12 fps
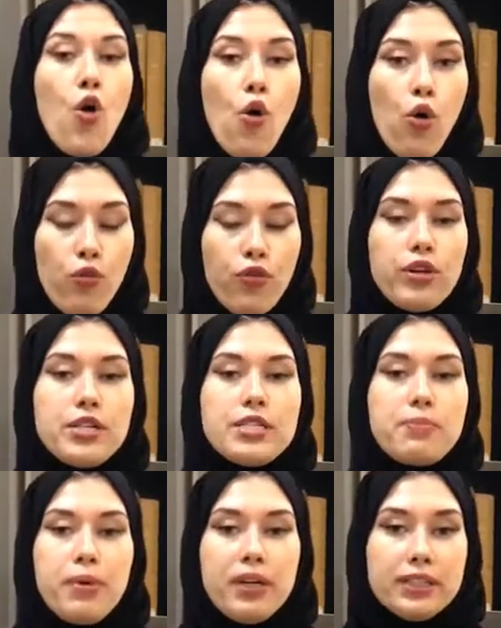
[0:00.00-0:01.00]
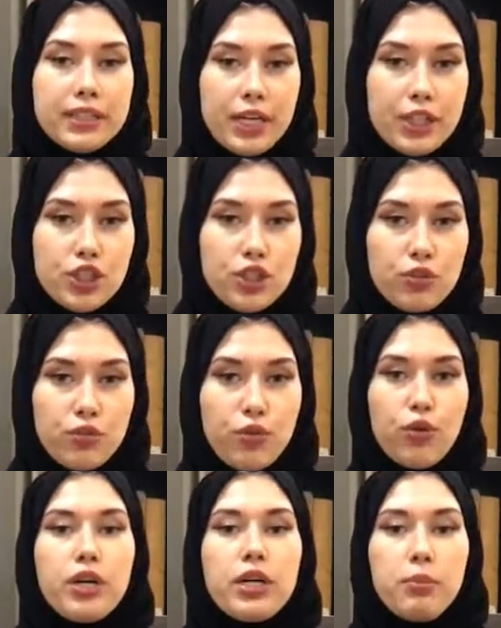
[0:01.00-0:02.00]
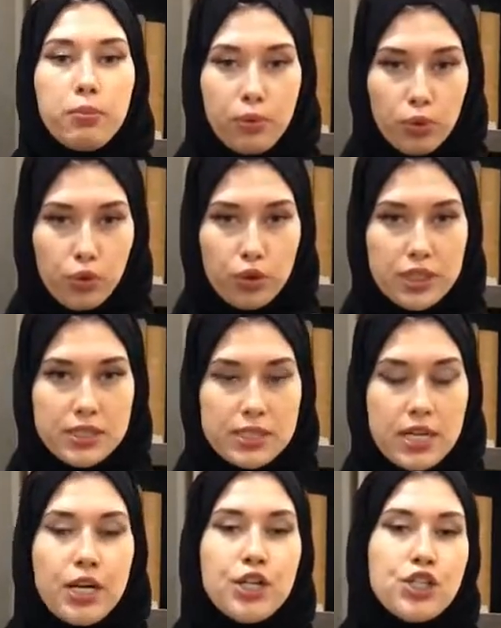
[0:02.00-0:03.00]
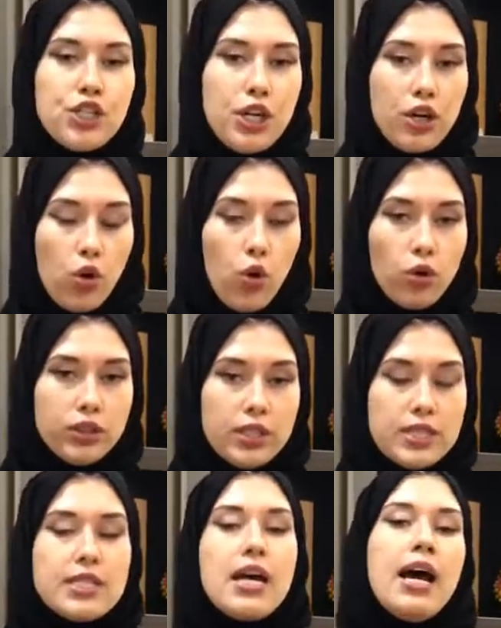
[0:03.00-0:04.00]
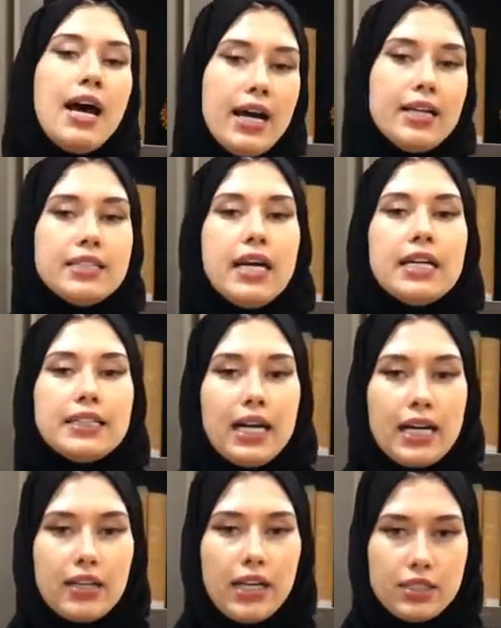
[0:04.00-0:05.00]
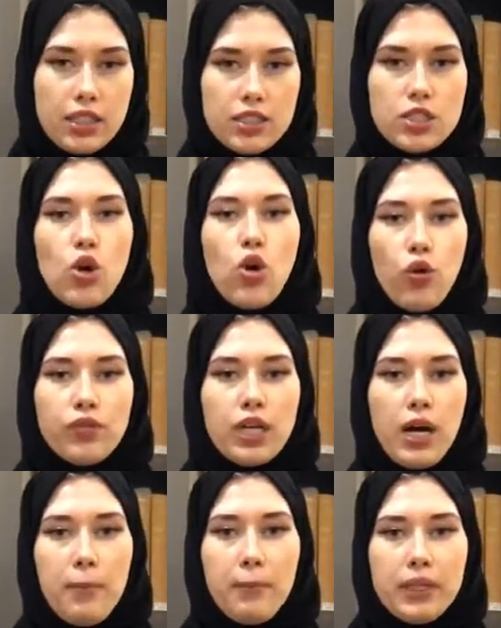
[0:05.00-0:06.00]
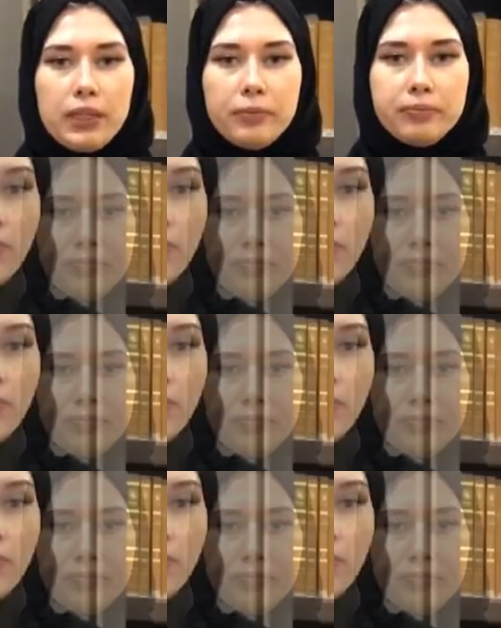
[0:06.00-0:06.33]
offers protection for employees, shareholders, and directors of the company.